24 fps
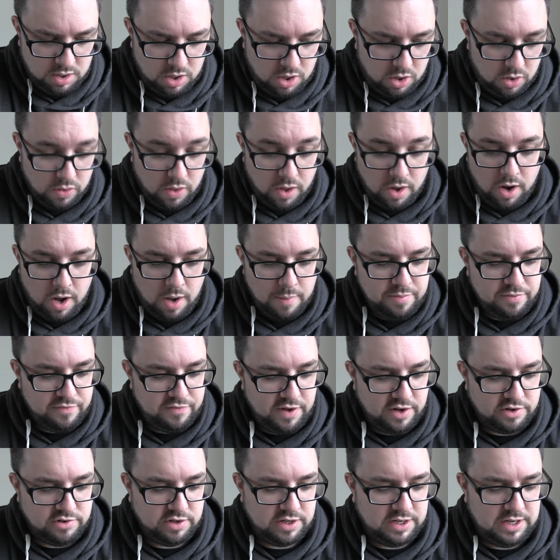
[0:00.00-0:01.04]
Although I
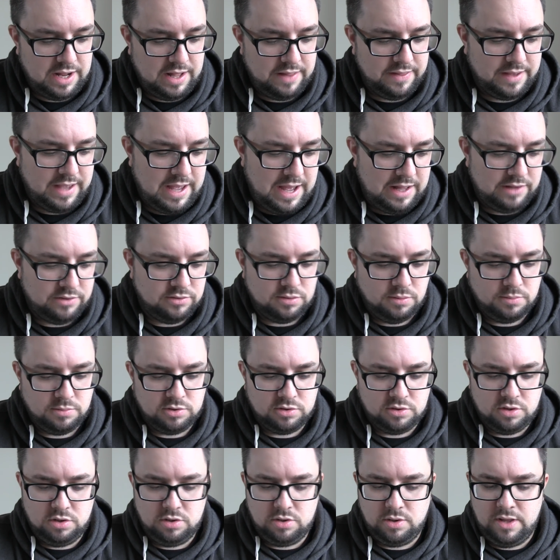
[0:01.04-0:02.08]
prefer drinking out of the can, so I'm
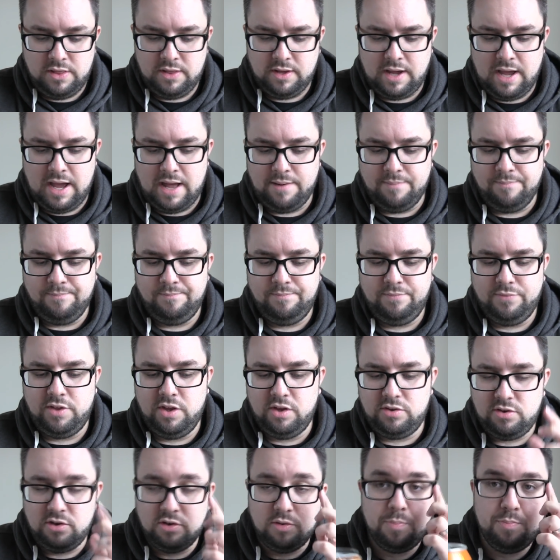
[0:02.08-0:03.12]
just going to do it out of the can.
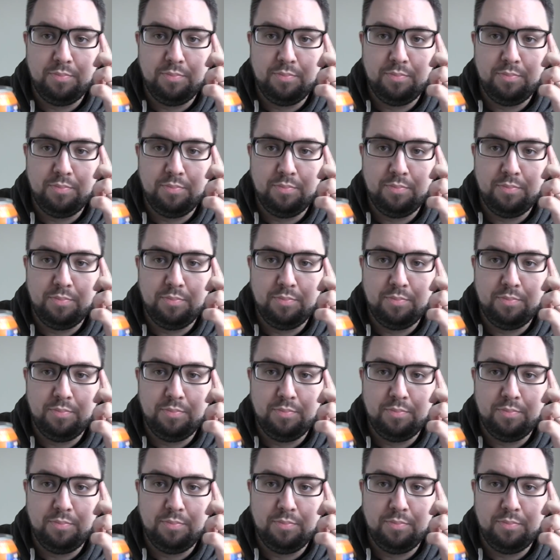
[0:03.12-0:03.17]
This is